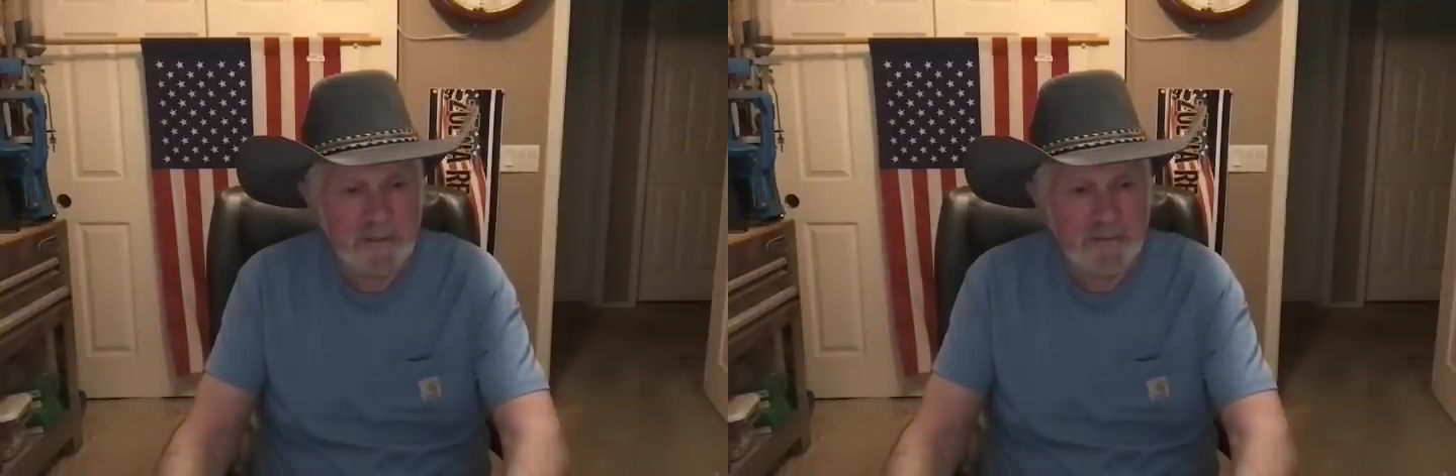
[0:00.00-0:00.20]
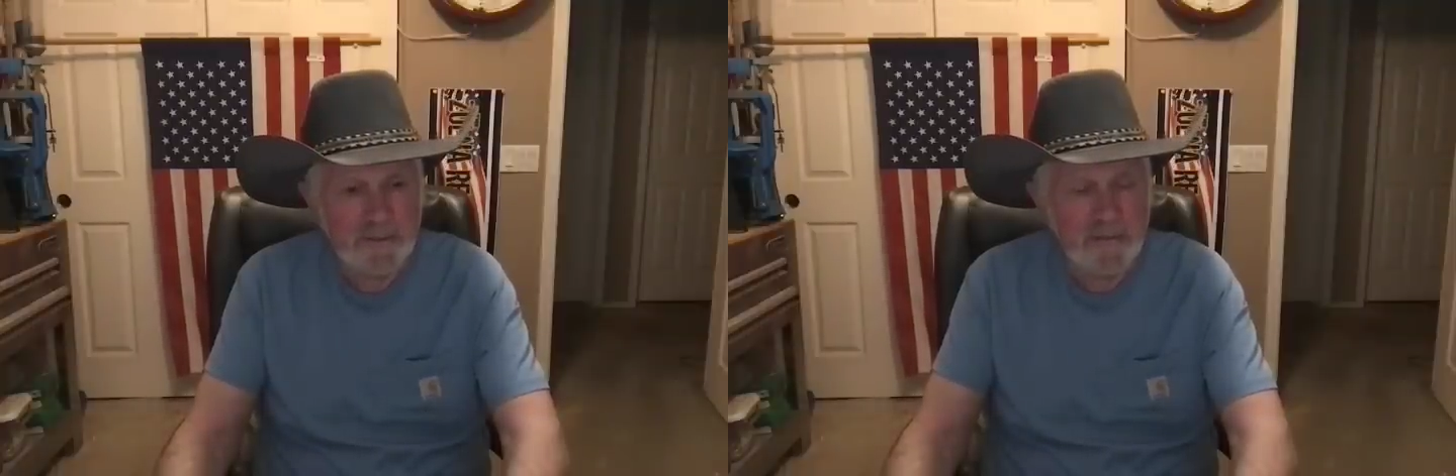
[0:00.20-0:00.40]

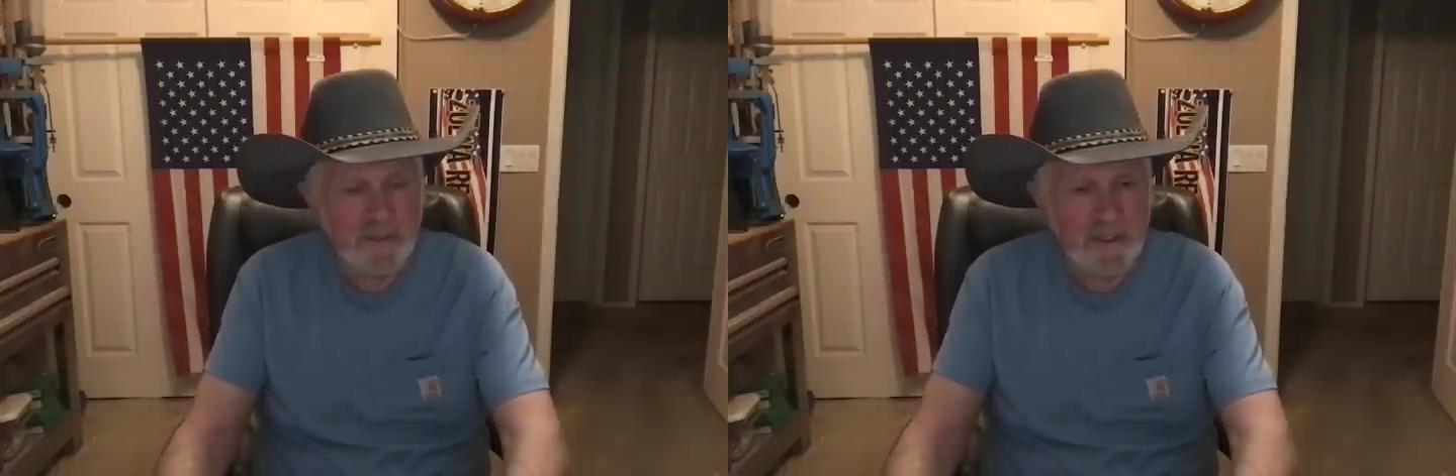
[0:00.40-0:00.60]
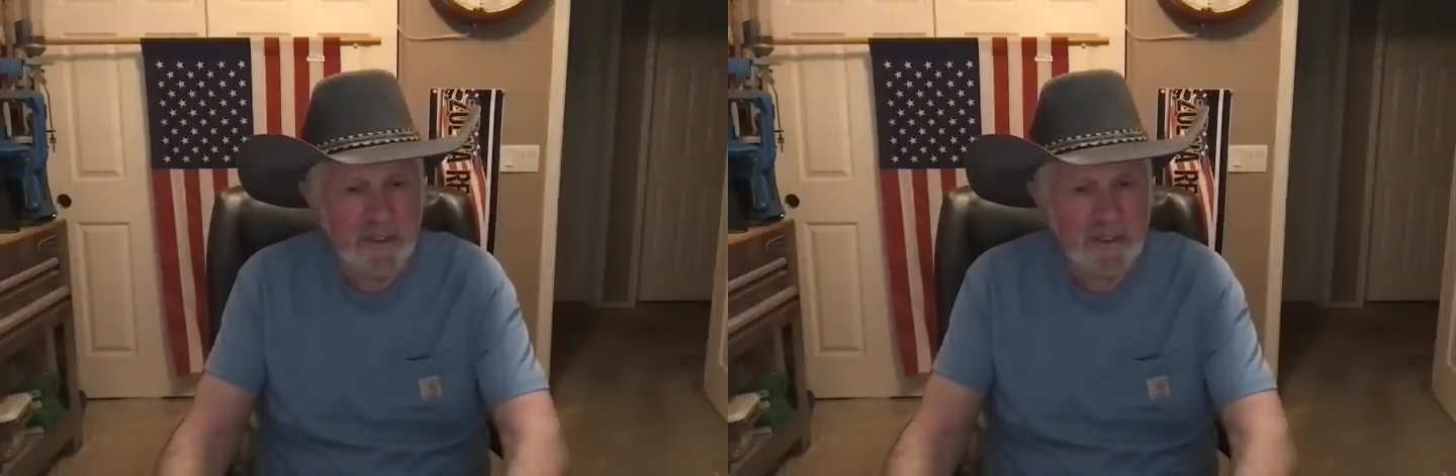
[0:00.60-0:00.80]

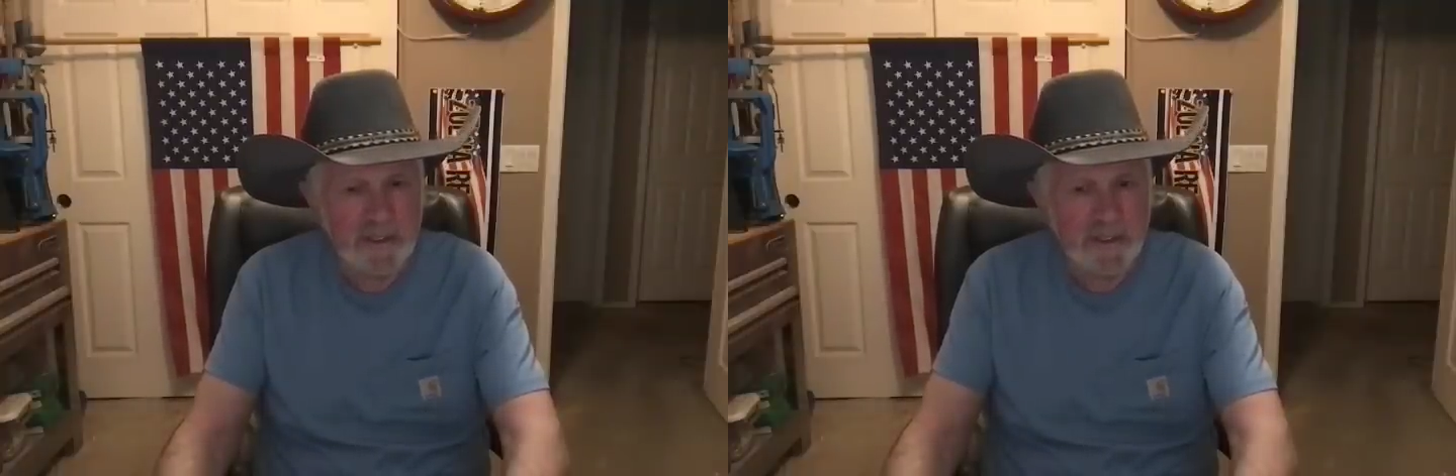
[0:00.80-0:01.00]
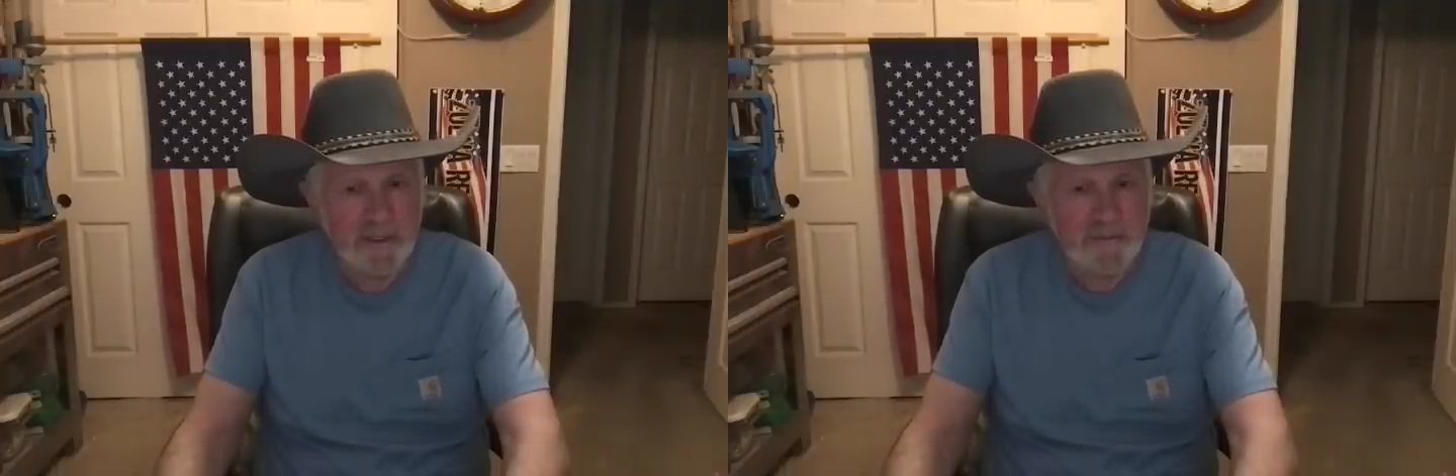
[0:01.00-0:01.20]
Maybe he
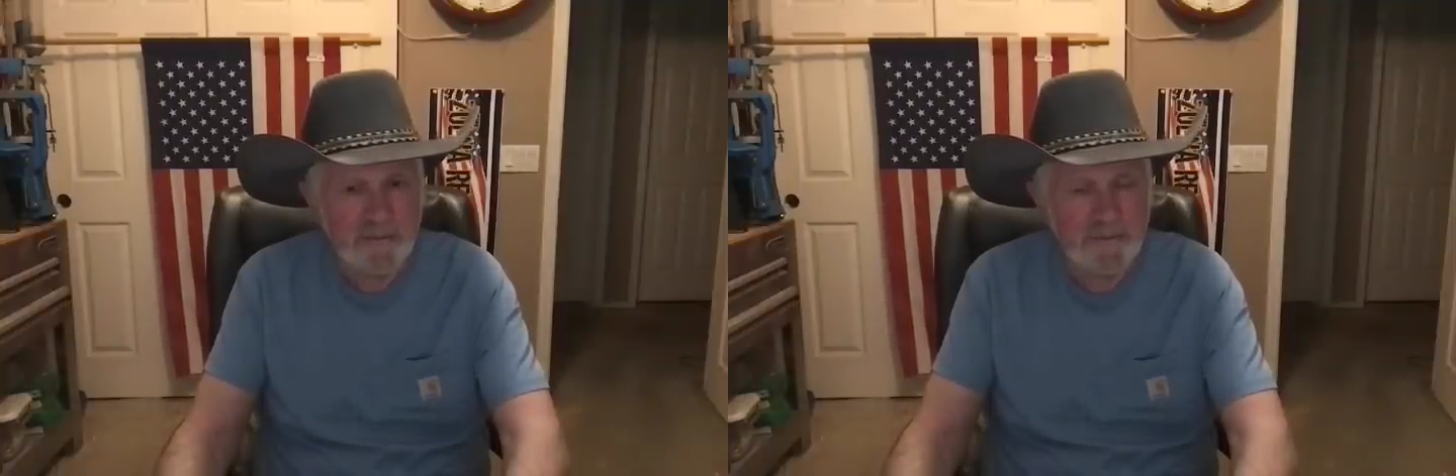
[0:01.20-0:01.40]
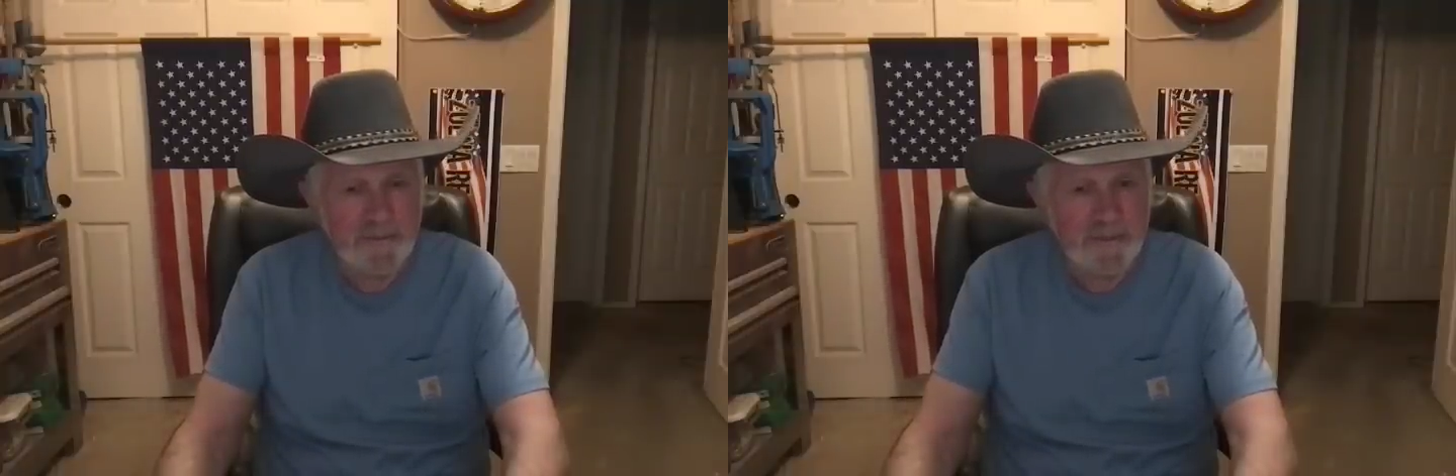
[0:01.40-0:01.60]
should
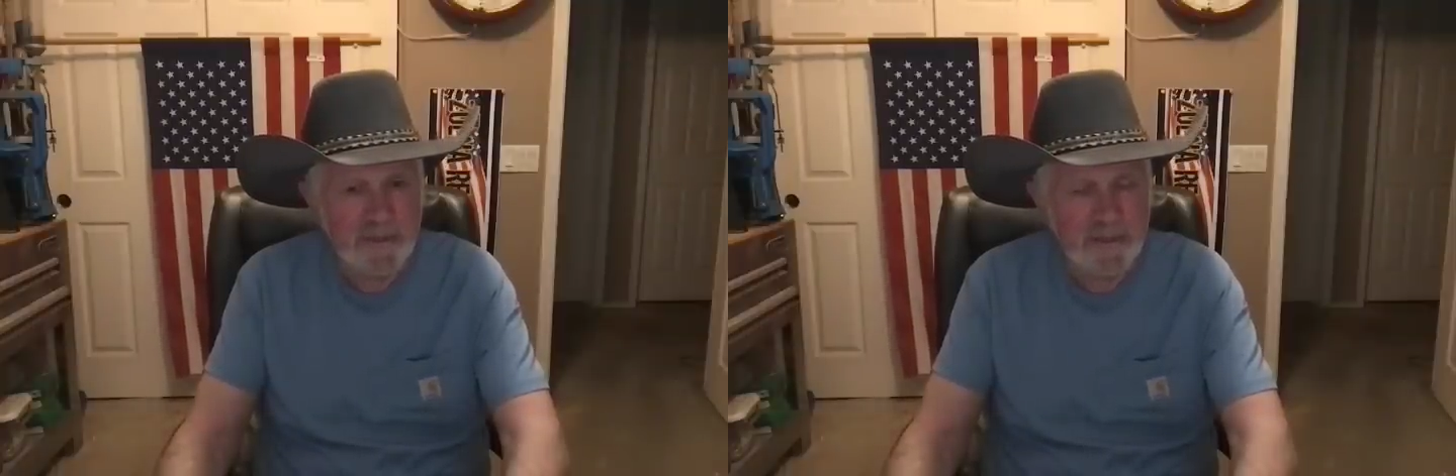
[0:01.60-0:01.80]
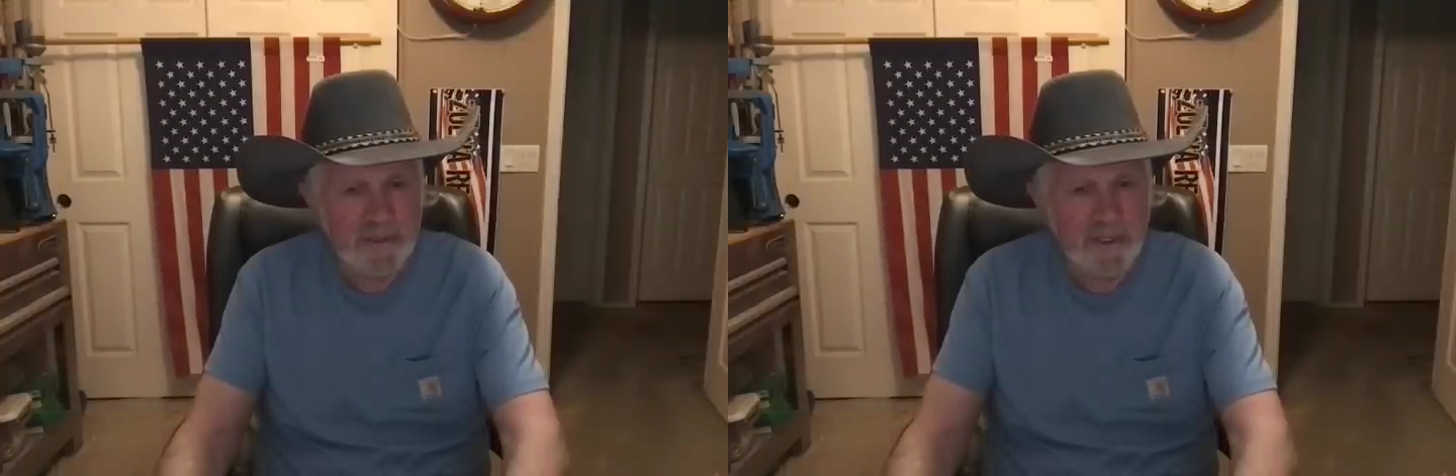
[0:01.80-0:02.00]
have
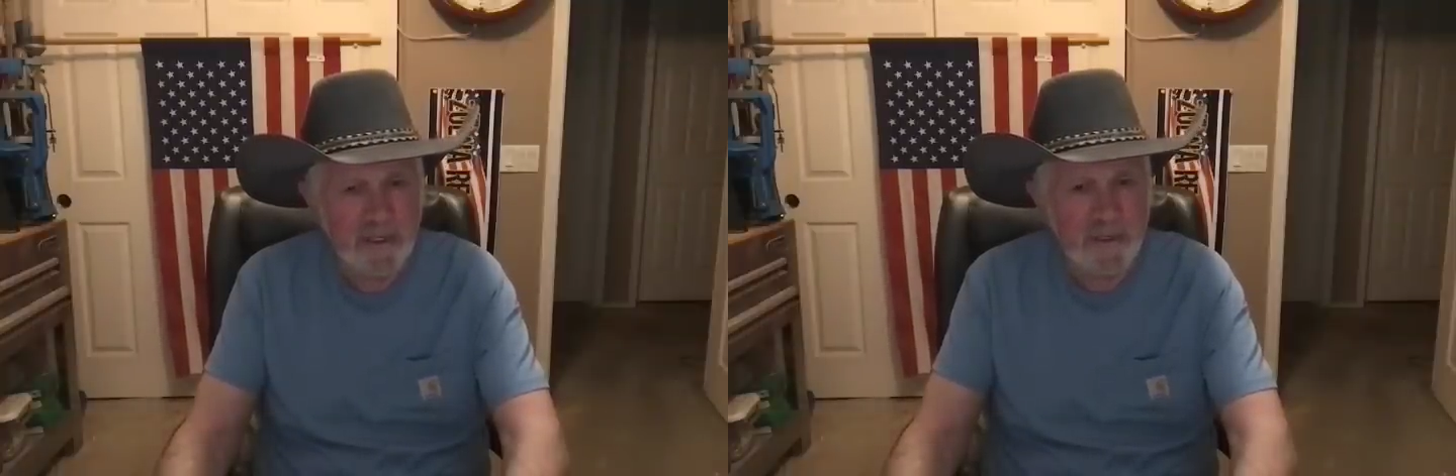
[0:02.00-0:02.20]
hung